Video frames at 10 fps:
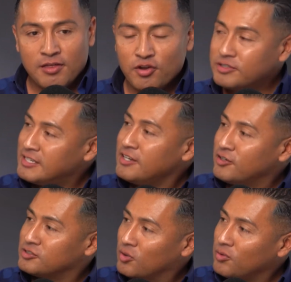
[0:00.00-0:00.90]
13
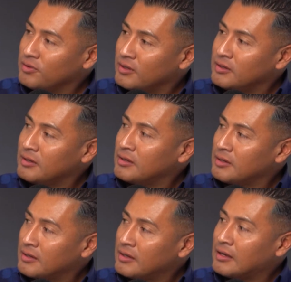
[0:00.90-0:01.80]
years old,
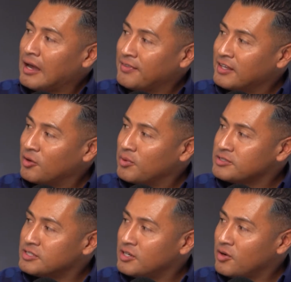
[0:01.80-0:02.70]
I think it
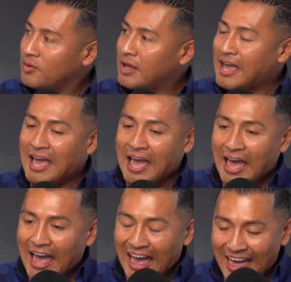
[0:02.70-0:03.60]
was, you know,
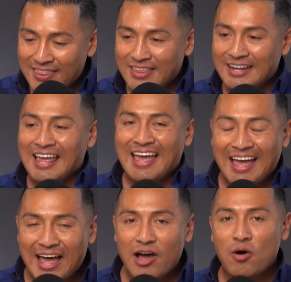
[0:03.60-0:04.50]
and then
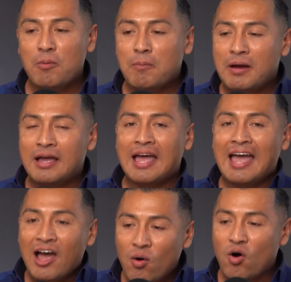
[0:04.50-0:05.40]
how
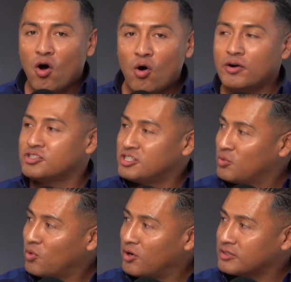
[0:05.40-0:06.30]
how hard she
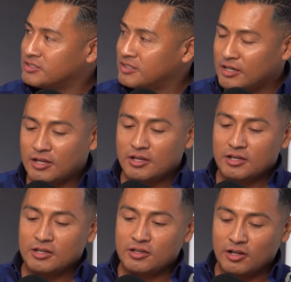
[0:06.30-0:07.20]
worked,
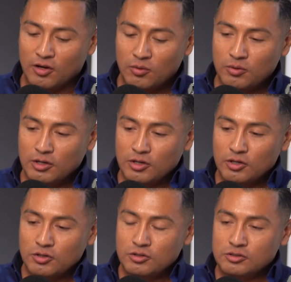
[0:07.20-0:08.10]
you know,
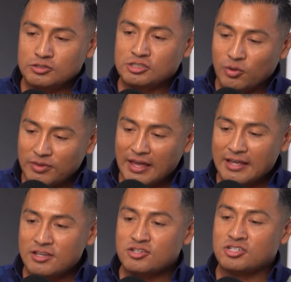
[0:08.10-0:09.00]
so
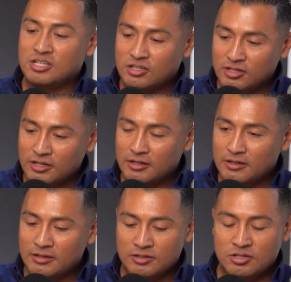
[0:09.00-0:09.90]
that she could
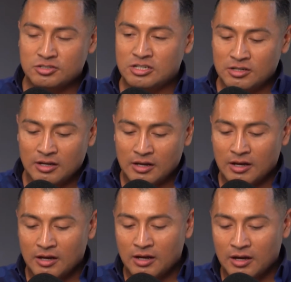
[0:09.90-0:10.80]
she, she uh,
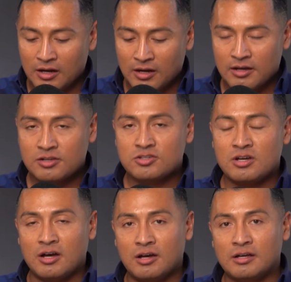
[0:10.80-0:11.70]
uh, uh,
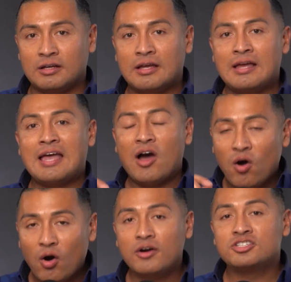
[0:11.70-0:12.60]
uh, how
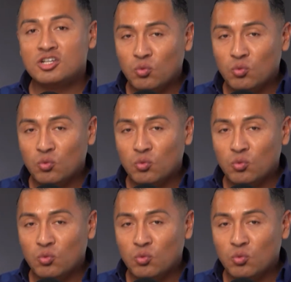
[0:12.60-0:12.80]
hard she